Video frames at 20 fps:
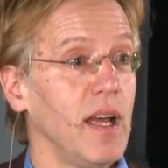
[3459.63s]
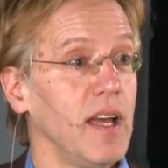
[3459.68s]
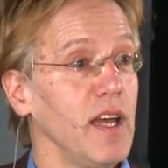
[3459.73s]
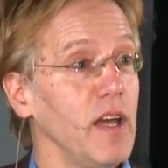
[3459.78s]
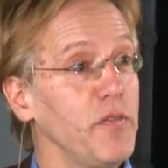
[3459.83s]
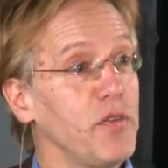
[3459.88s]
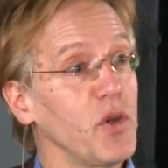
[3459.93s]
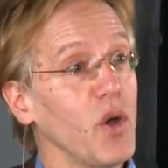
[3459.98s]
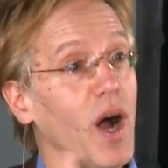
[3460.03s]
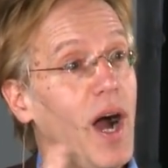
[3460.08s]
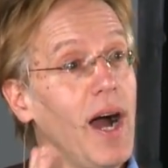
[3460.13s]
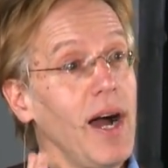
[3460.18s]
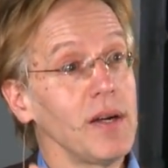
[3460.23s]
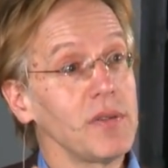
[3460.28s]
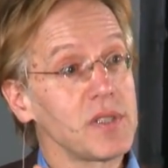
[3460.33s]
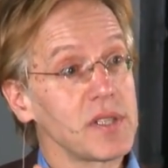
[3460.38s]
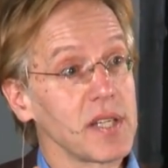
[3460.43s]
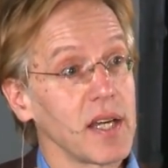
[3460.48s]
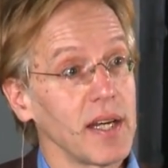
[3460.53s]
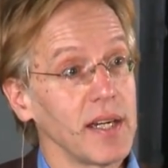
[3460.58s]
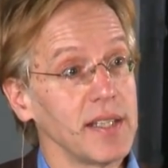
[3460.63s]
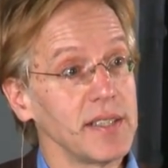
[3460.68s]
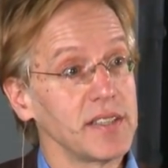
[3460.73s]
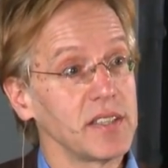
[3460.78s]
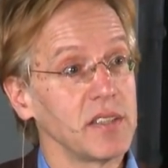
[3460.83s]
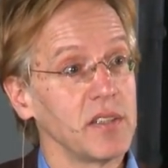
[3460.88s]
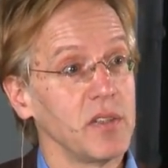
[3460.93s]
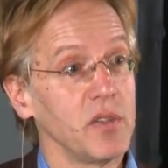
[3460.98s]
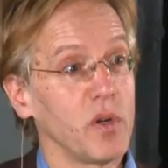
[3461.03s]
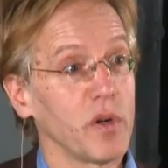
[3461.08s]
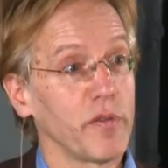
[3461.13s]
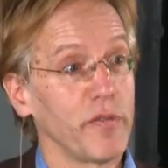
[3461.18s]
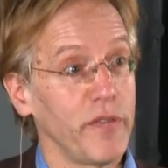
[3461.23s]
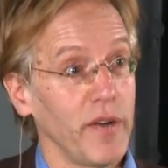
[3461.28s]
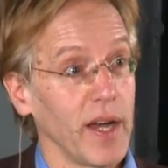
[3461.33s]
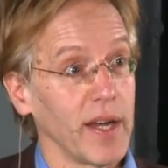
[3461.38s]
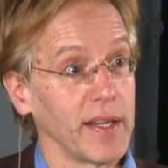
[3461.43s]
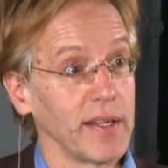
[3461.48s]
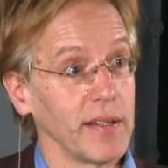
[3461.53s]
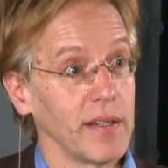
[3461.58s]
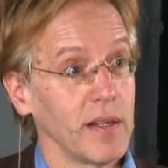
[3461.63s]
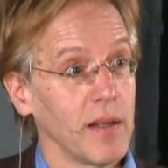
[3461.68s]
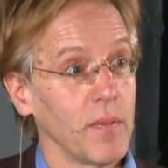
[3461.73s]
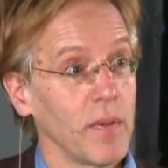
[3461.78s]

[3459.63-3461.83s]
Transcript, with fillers: If you're outside, you're fine.